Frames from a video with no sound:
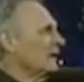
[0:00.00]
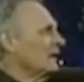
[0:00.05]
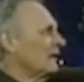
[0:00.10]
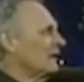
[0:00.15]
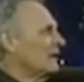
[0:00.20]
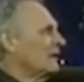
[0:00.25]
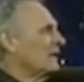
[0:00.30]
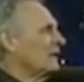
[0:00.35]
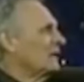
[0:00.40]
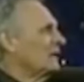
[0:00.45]

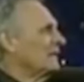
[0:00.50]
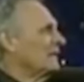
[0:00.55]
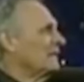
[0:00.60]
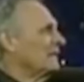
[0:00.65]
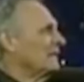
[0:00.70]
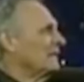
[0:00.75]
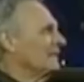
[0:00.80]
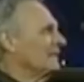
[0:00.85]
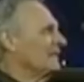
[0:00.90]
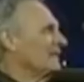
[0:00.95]

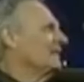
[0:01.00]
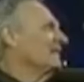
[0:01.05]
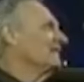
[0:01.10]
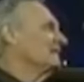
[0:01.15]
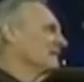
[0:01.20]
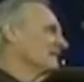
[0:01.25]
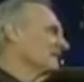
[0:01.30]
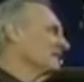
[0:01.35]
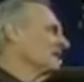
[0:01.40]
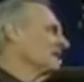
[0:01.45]

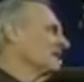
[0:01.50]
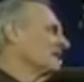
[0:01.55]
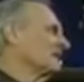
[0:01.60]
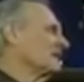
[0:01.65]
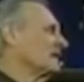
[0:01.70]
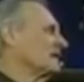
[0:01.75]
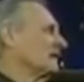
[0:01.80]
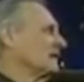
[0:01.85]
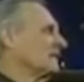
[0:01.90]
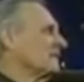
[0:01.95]

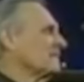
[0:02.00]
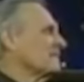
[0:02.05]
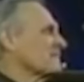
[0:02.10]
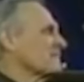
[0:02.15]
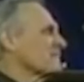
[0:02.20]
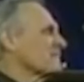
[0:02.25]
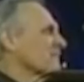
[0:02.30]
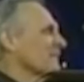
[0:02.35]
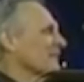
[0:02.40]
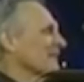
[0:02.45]

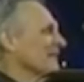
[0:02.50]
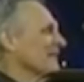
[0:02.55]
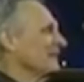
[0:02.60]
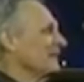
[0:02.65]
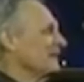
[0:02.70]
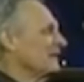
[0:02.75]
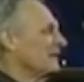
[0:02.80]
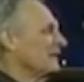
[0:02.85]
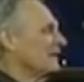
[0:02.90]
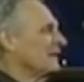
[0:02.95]

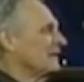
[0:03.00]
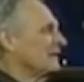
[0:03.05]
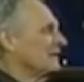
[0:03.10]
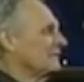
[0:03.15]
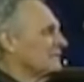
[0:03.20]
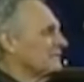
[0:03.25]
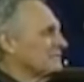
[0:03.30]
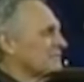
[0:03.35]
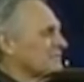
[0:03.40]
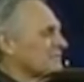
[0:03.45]

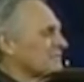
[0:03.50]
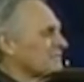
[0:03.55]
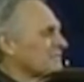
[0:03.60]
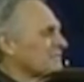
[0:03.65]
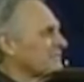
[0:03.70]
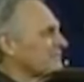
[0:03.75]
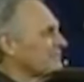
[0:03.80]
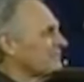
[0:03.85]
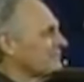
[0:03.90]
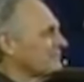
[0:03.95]

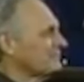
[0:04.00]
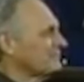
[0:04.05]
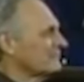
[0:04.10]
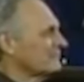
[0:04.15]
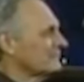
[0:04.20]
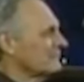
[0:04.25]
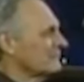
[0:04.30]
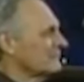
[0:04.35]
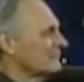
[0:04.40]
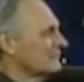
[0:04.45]

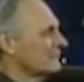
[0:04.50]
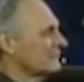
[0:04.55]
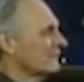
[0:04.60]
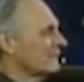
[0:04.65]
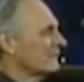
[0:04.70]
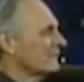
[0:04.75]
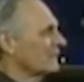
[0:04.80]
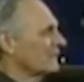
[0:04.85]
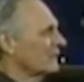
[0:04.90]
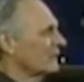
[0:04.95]

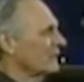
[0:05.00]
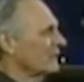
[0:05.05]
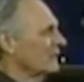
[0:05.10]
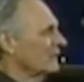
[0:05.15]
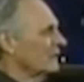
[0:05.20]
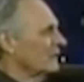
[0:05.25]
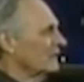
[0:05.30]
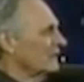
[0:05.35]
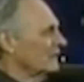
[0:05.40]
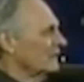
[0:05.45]

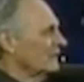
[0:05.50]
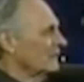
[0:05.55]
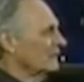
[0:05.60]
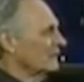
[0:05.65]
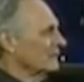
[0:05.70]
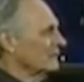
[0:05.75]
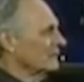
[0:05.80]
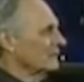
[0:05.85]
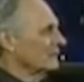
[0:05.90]
[no speech]